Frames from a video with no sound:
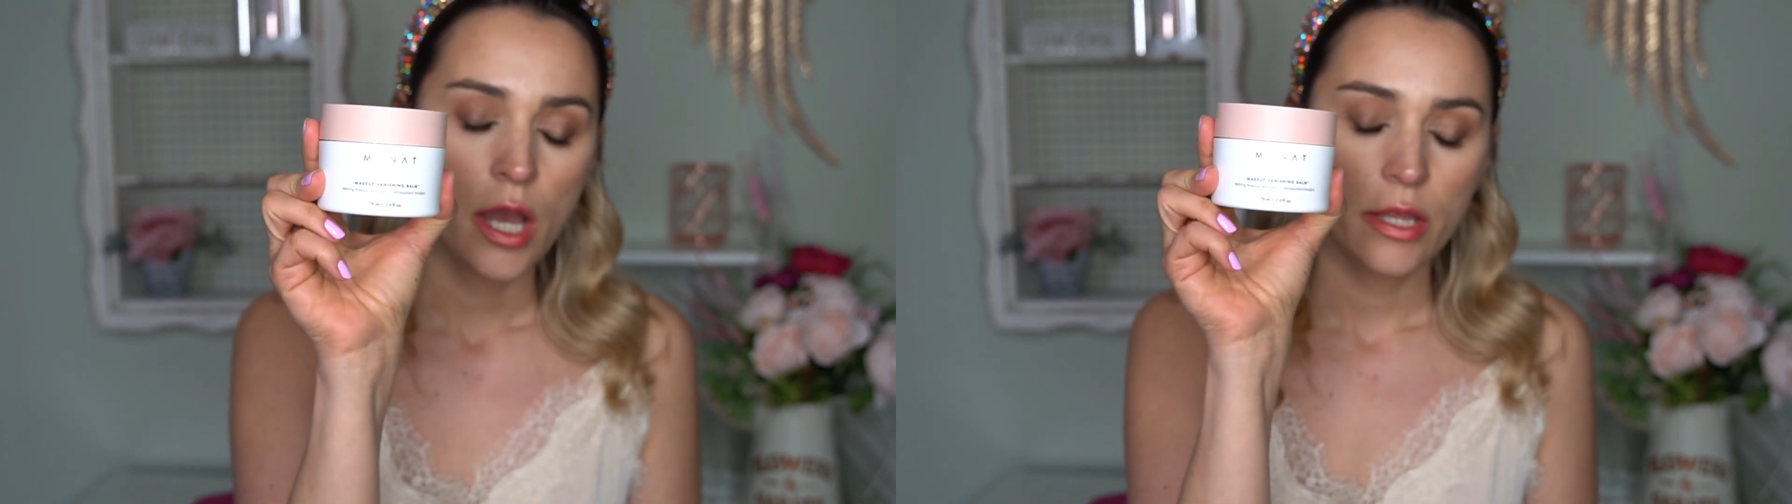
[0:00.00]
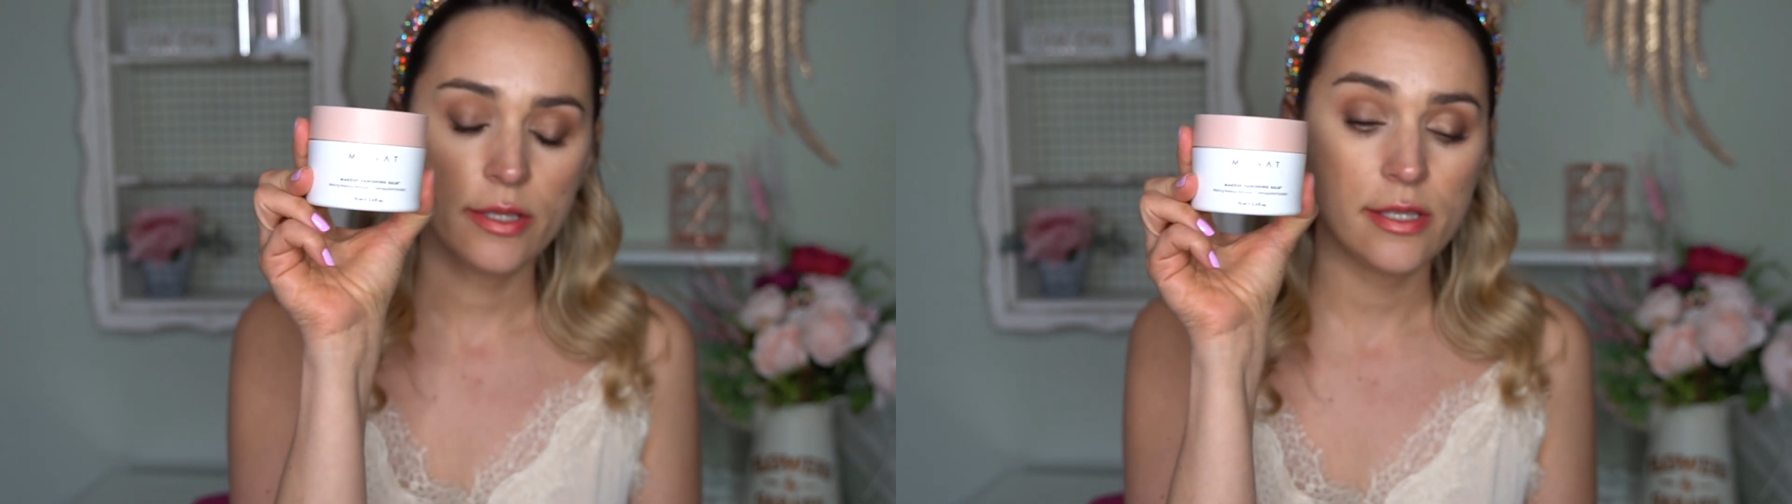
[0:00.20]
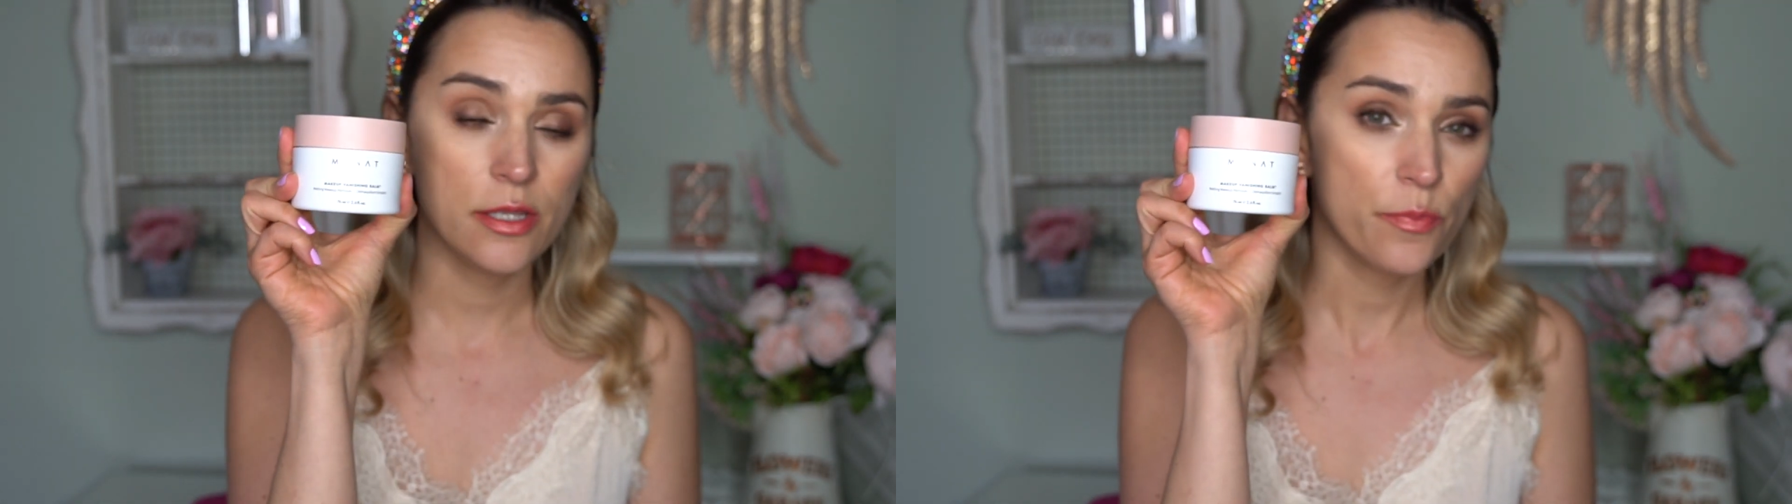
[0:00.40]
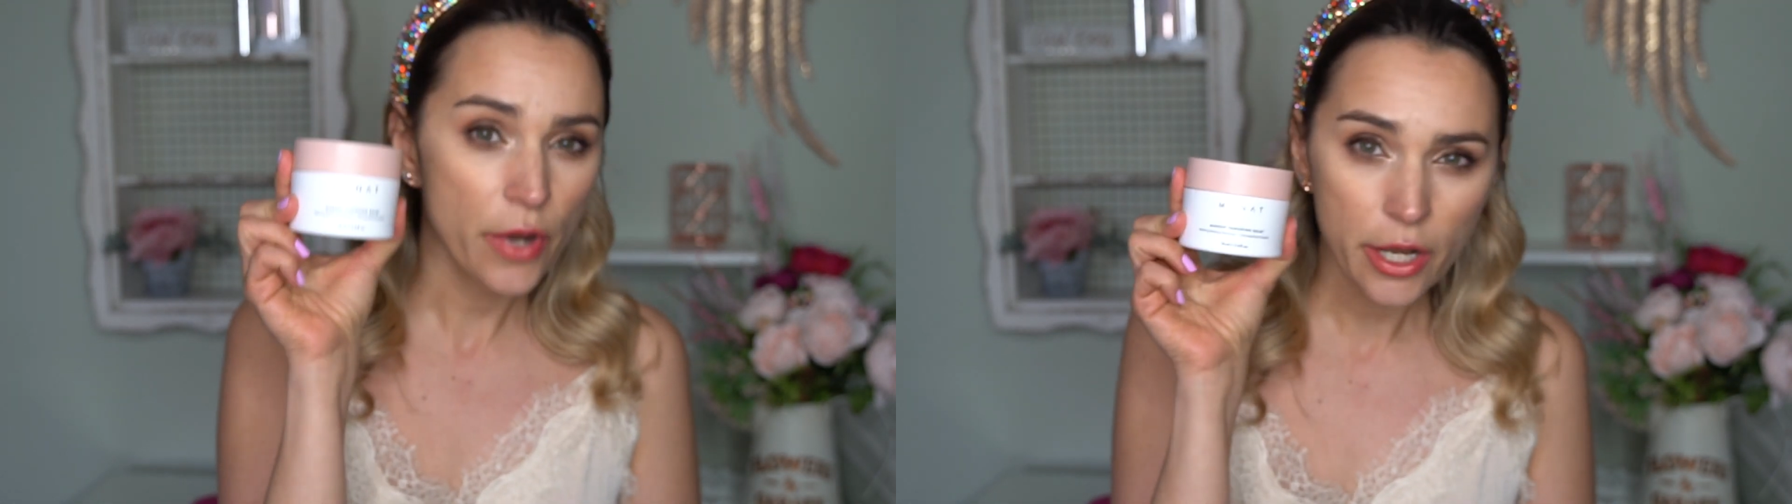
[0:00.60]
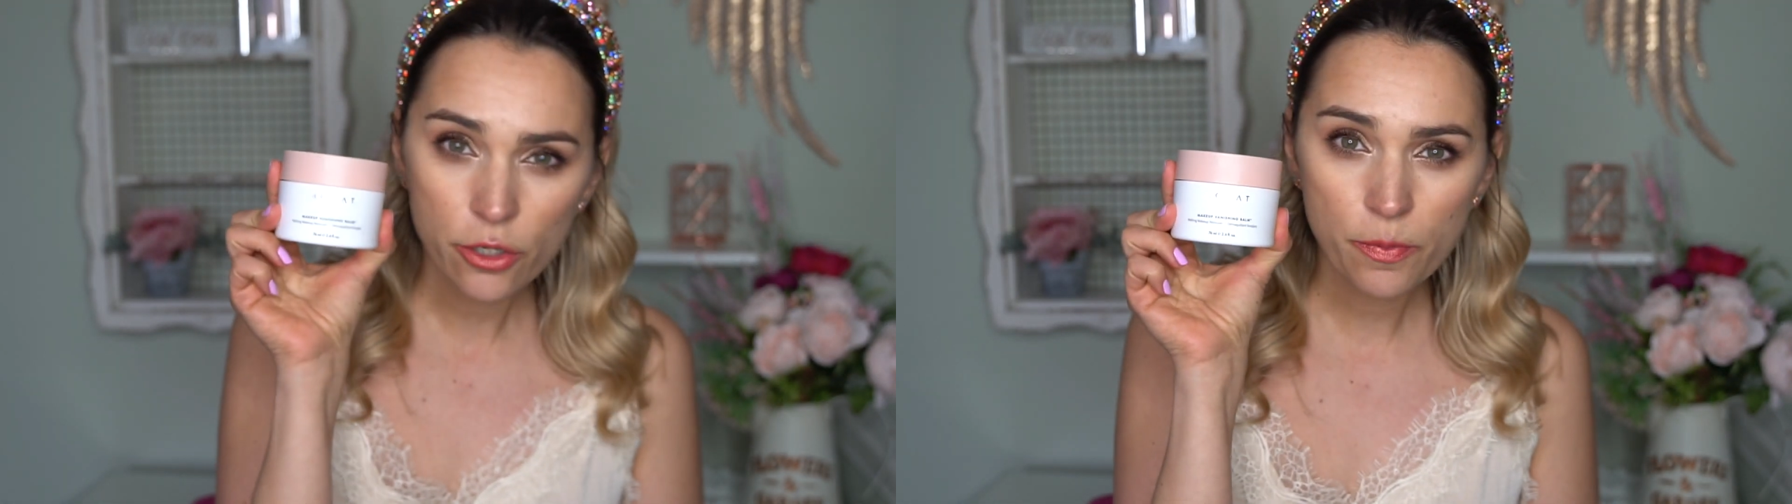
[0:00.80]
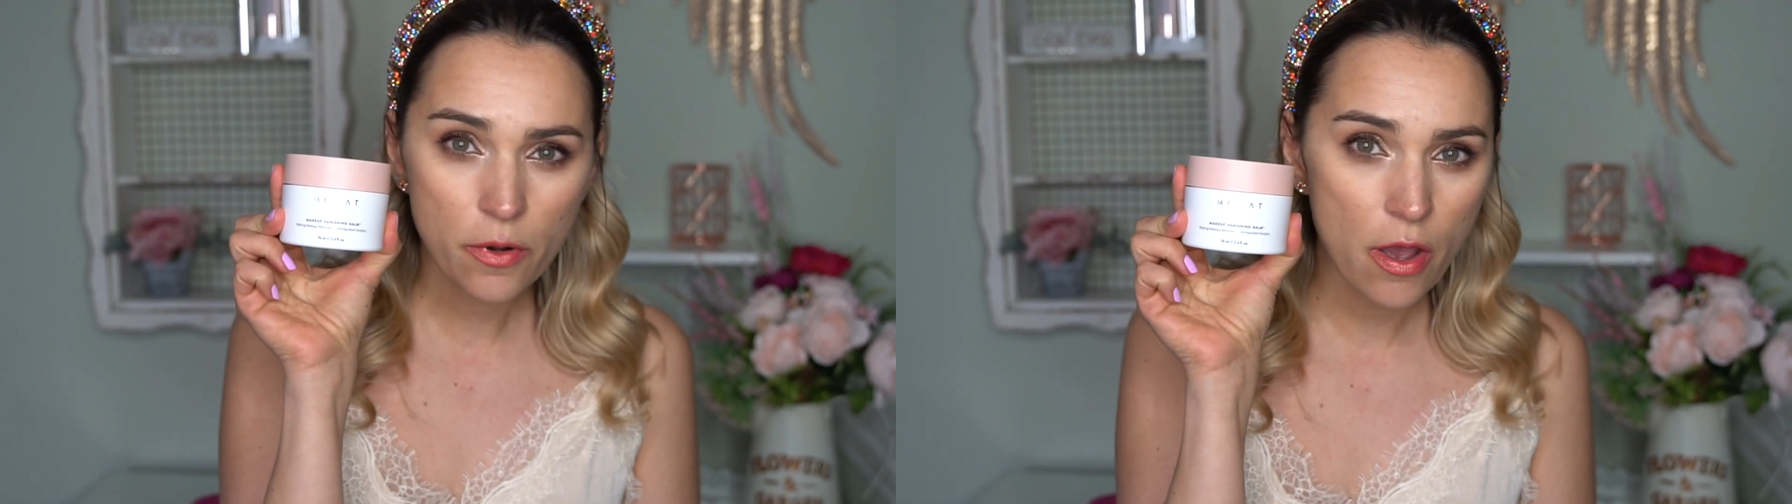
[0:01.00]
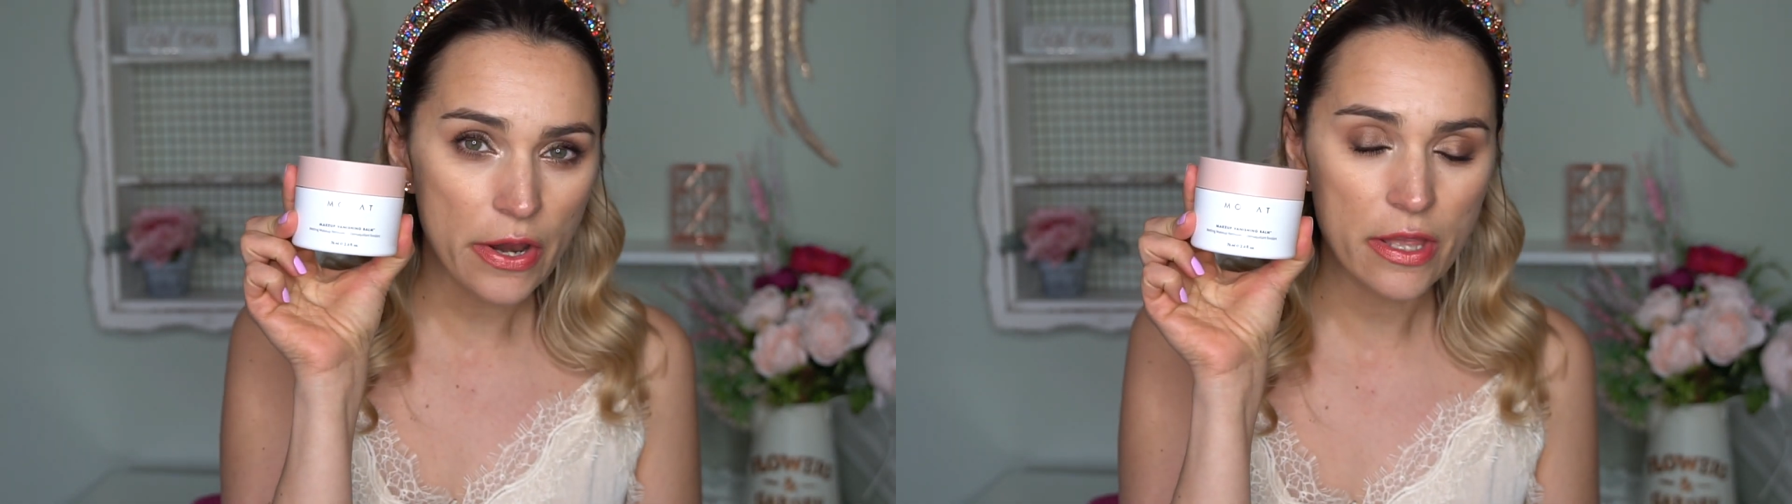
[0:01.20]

This is a brand new product